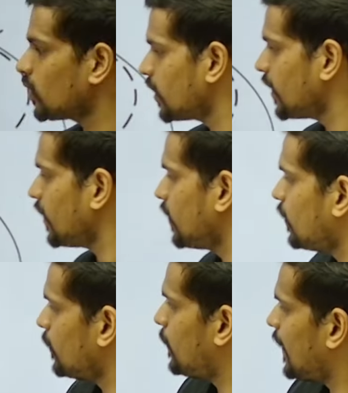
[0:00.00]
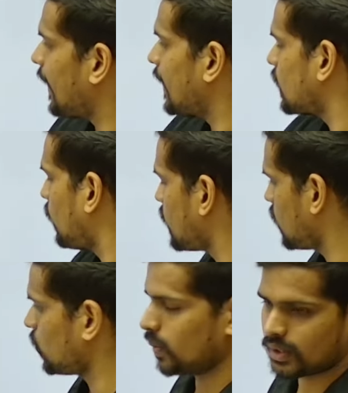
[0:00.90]
see, the building is
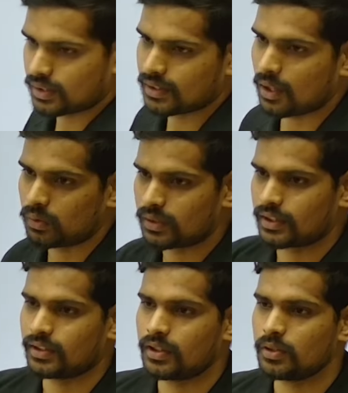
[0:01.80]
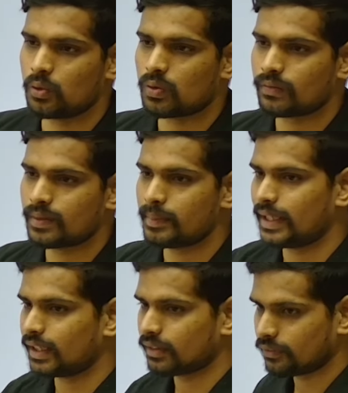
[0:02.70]
facing towards the south. This is the door of the
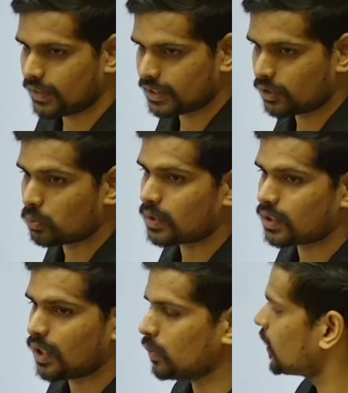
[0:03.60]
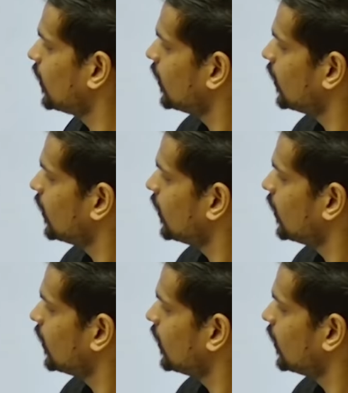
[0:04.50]
building facing towards south.